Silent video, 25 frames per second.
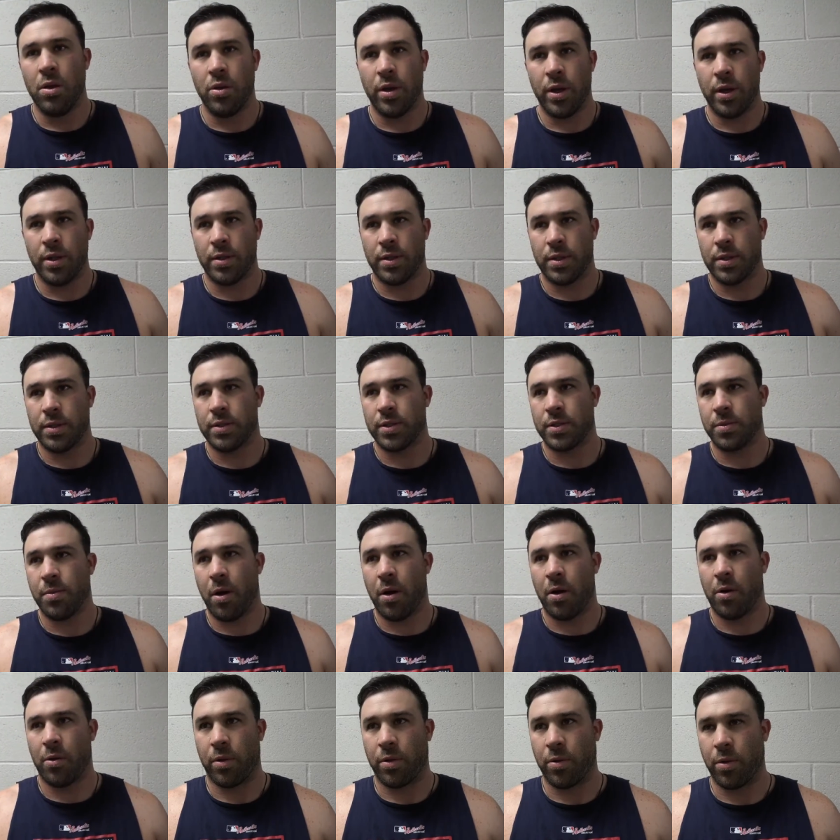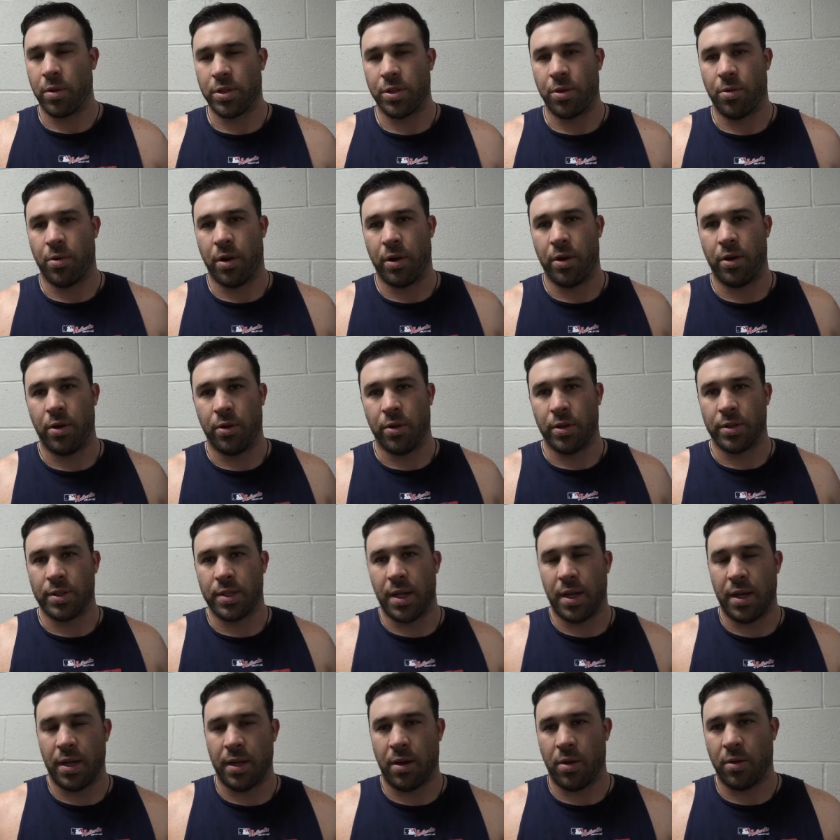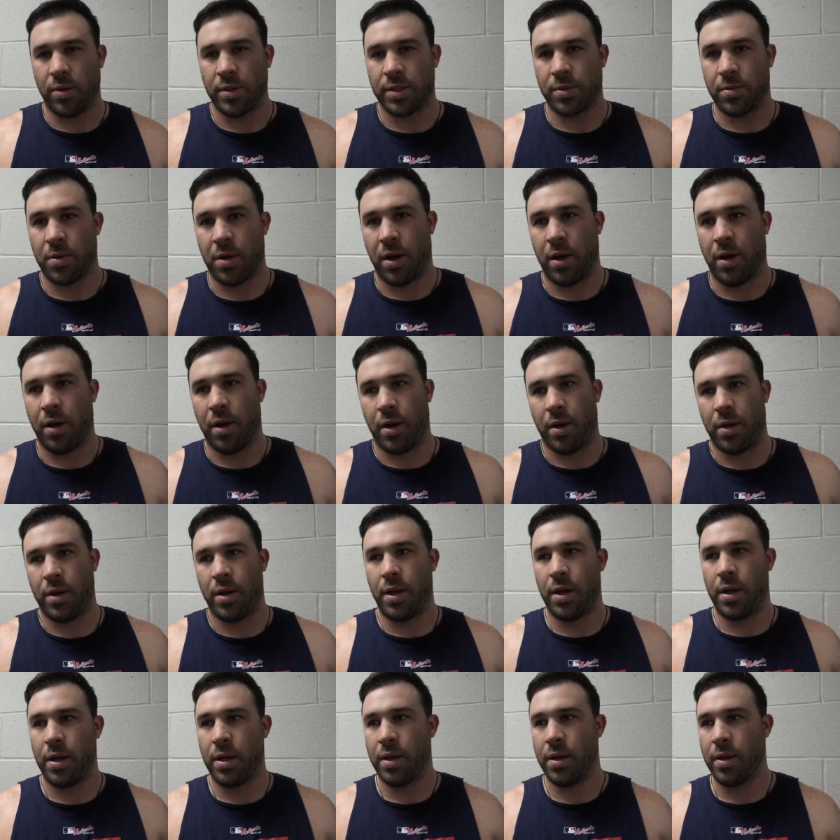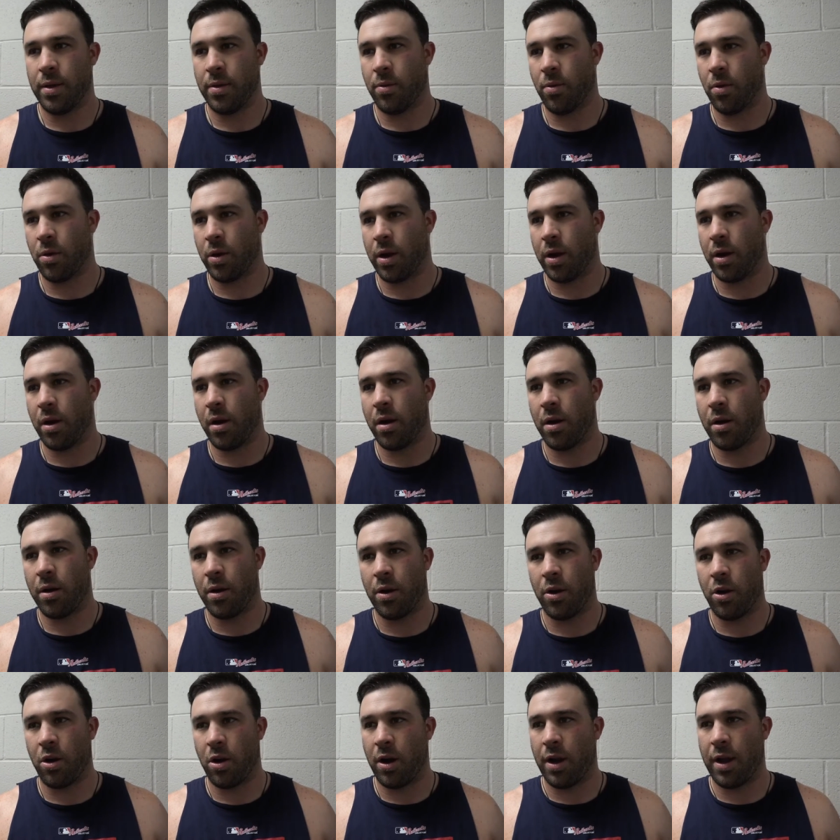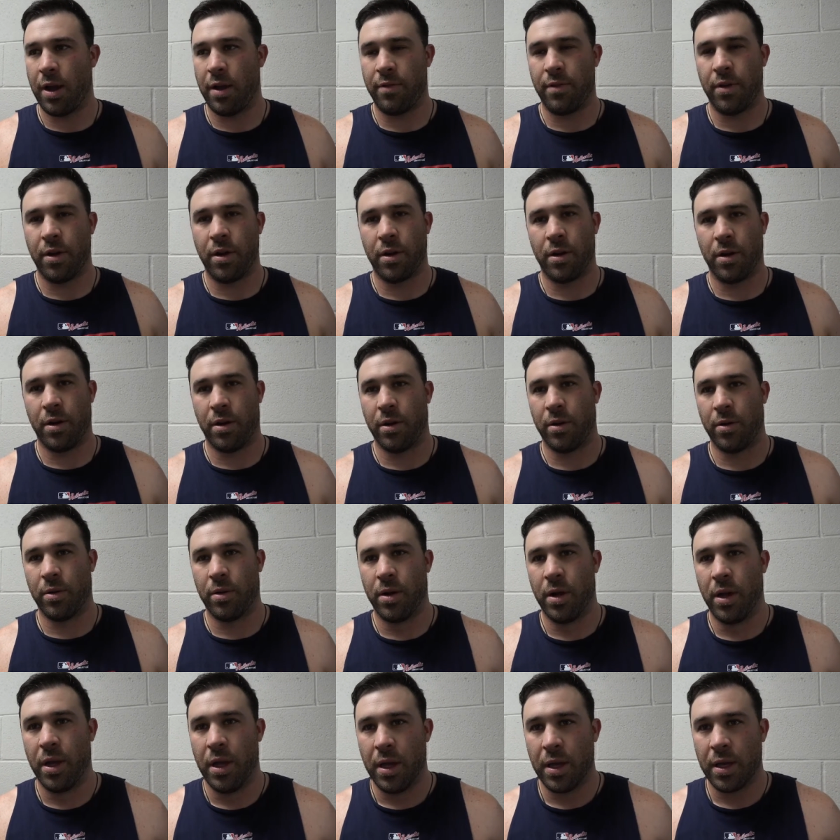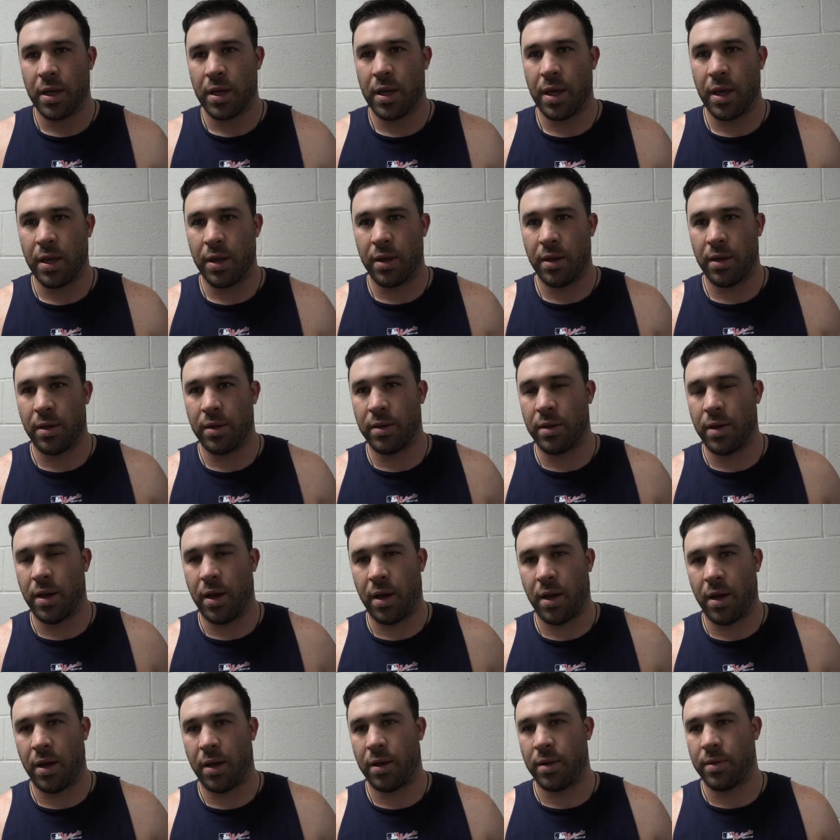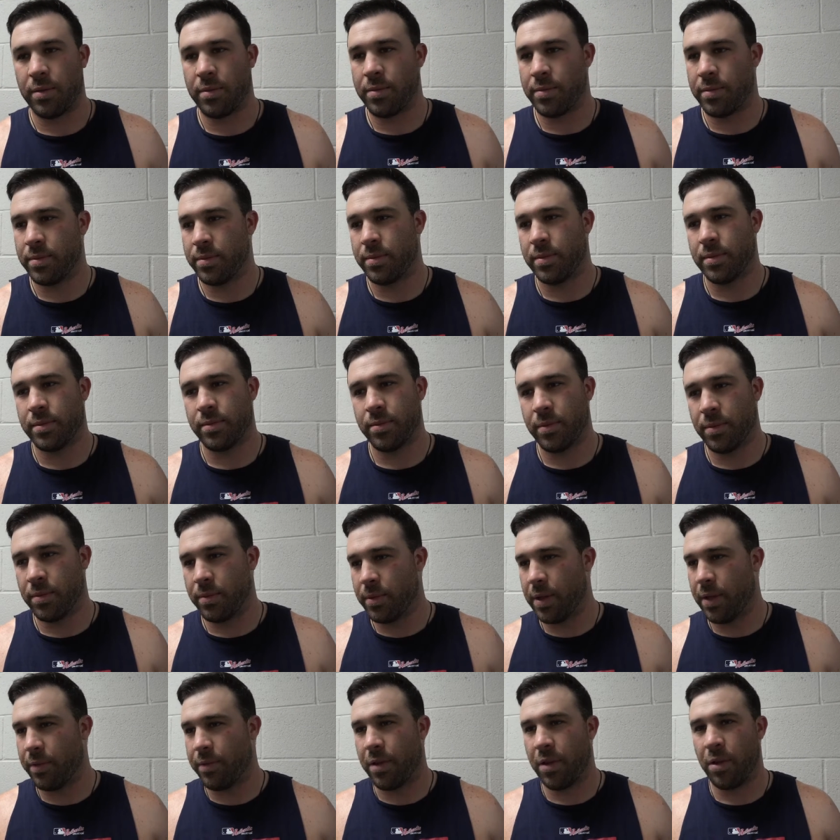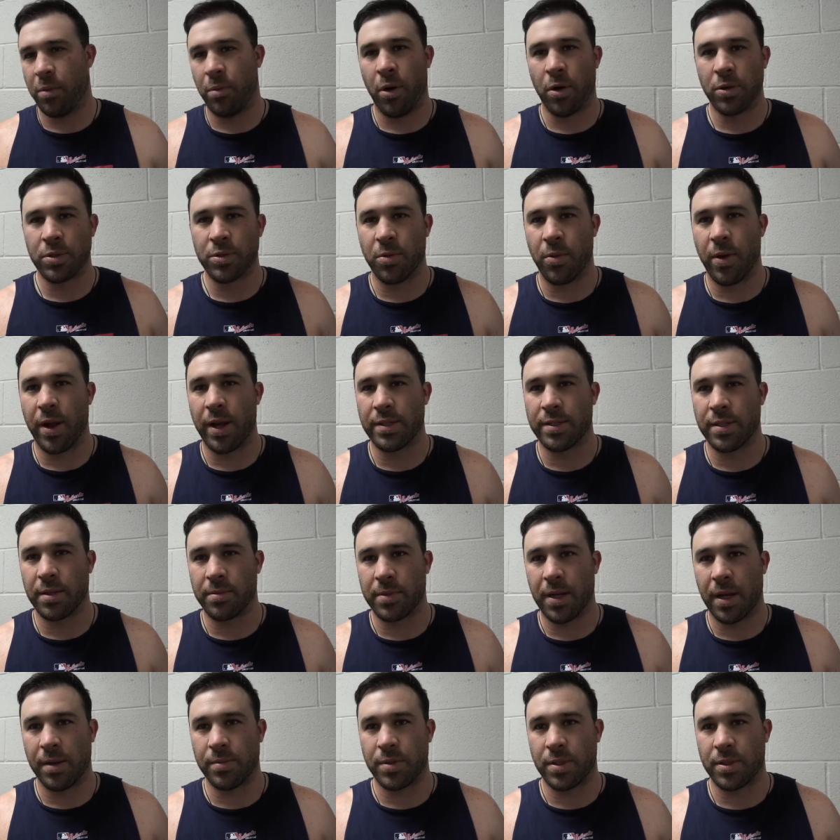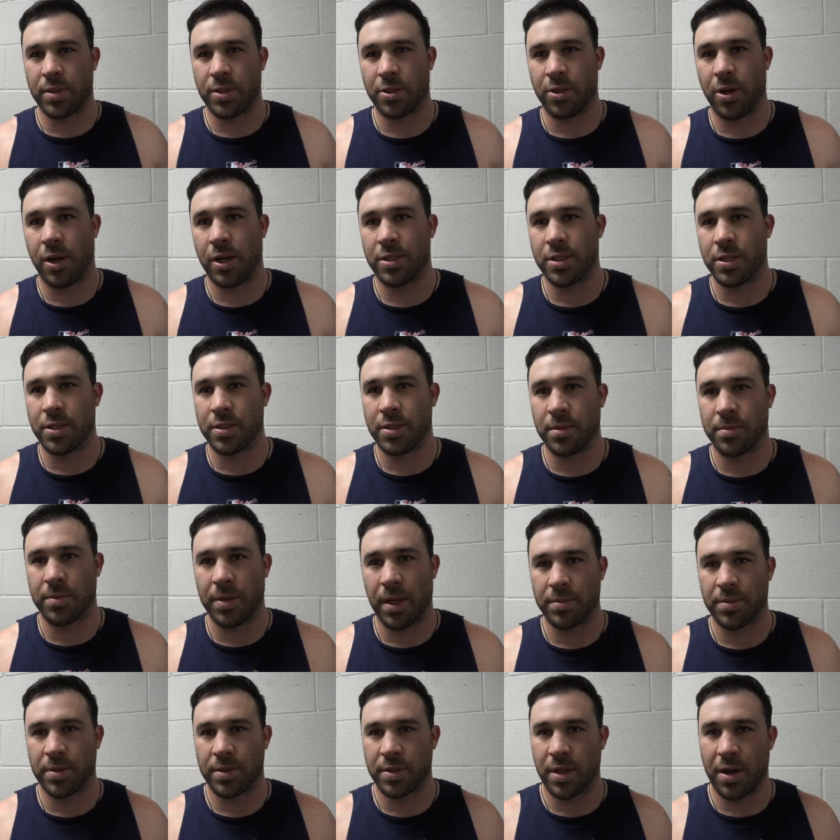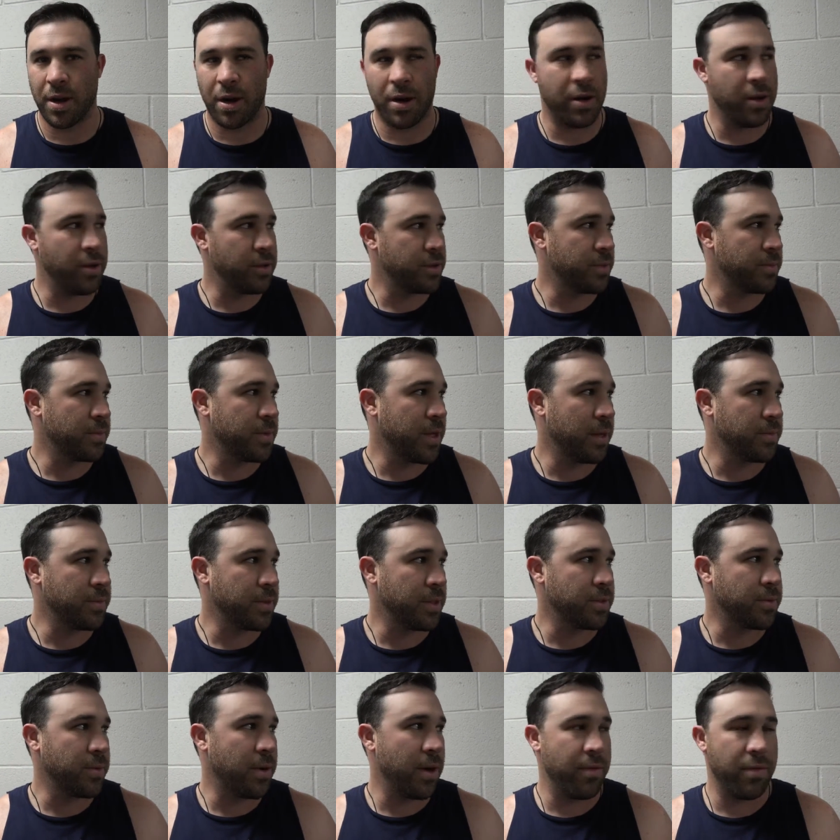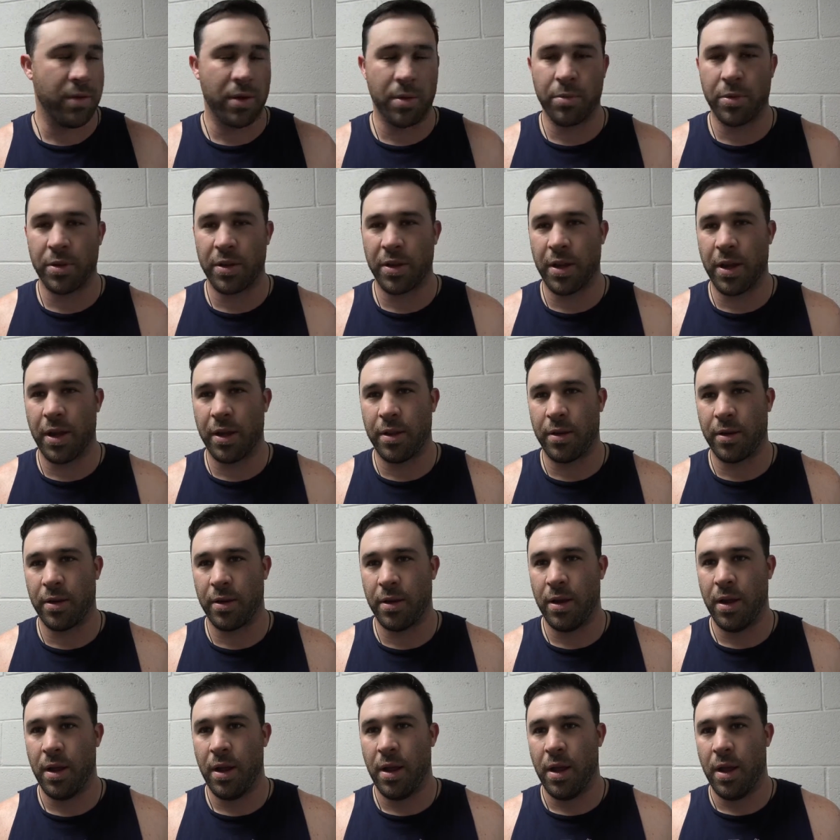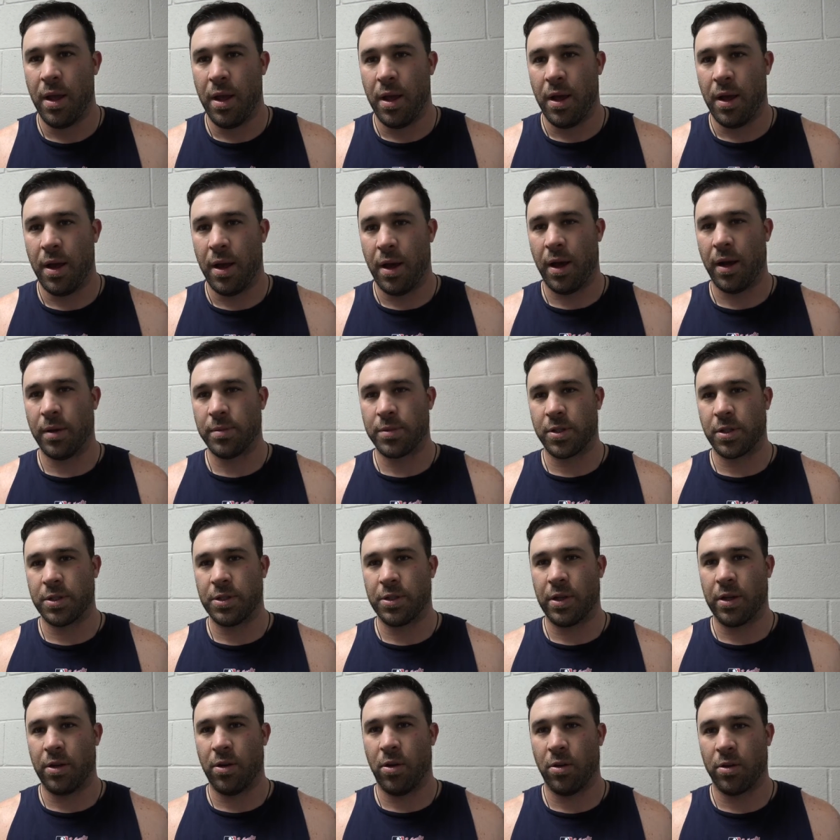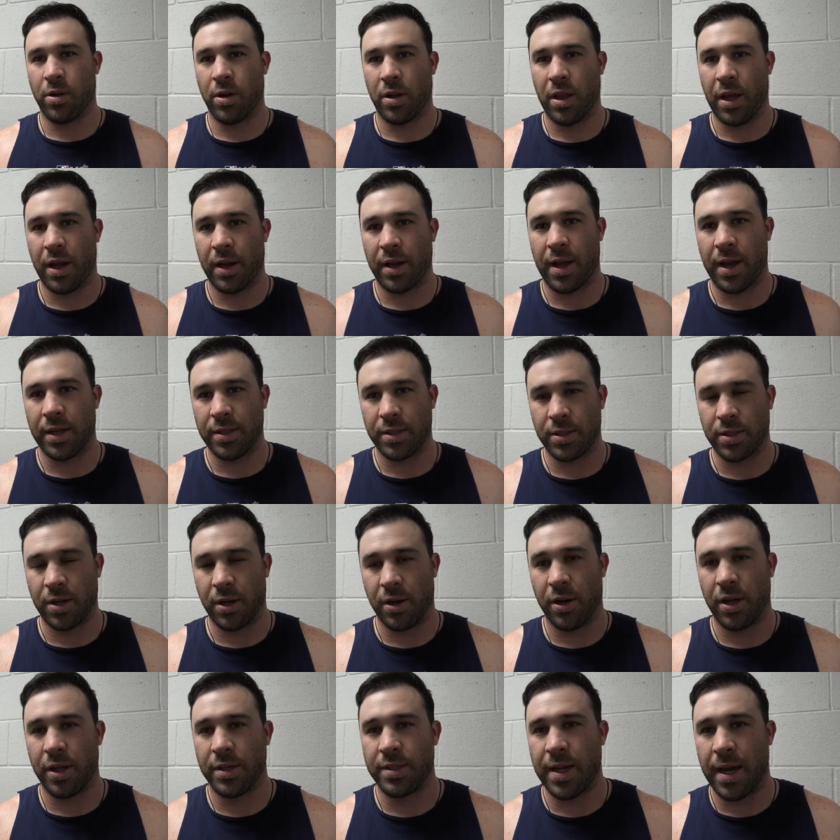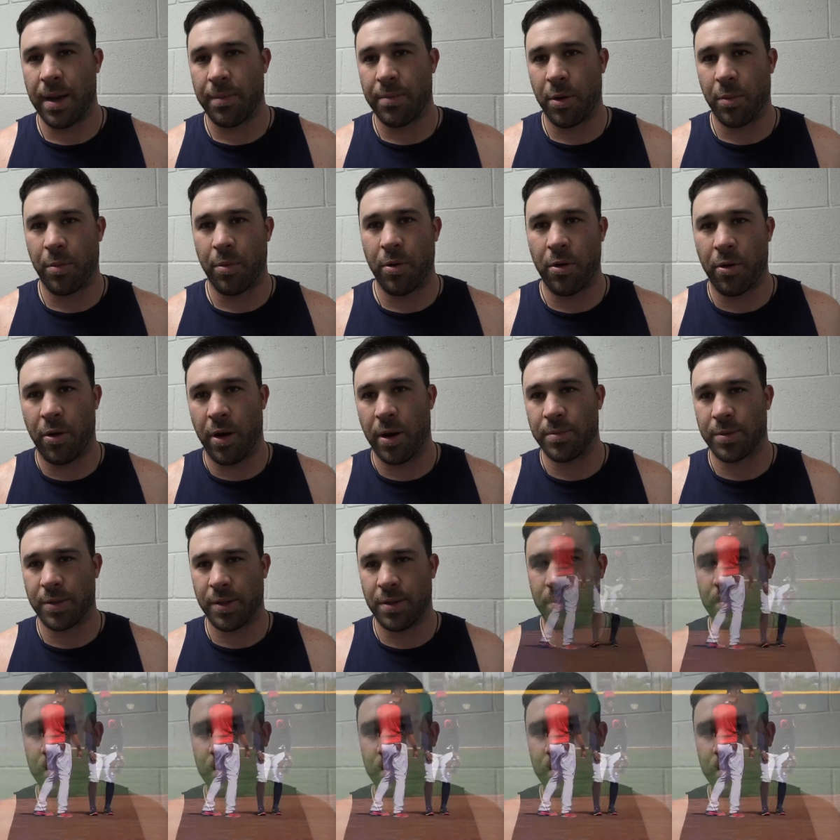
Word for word: You get smarter with what you want to do. It's not always uh, working harder or heavier or getting uh, lifting the most weight. Sometimes it's stretching, sometimes it's cardio, sometimes it's whatever you can put together. Um, so as you get older, a lot of guys are starting to adapt their programs.